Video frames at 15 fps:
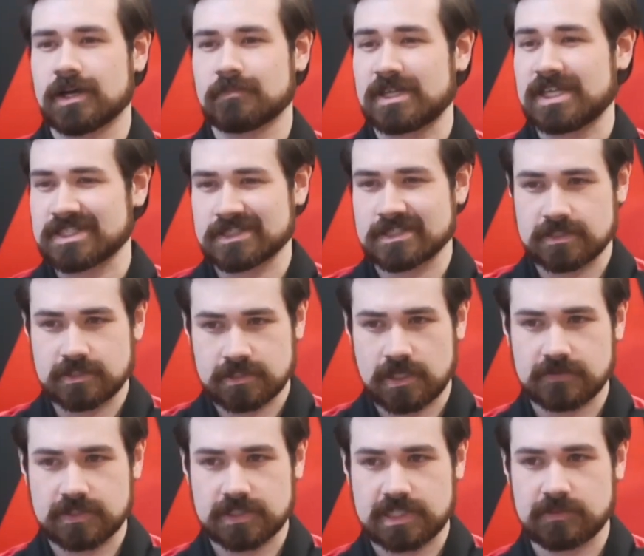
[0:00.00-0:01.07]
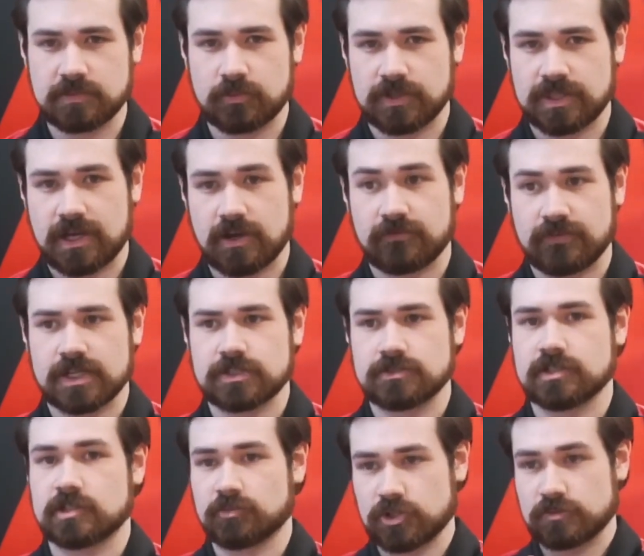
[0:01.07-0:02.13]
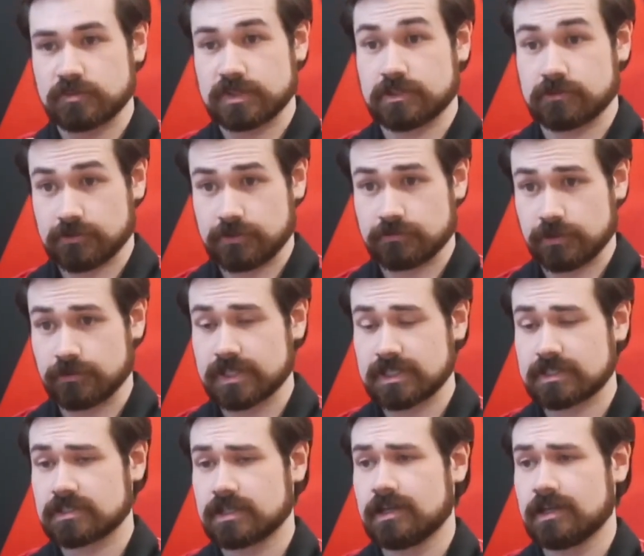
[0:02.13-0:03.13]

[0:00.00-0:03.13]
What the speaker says: isn't enough to keep up with how fast you need to push material through it.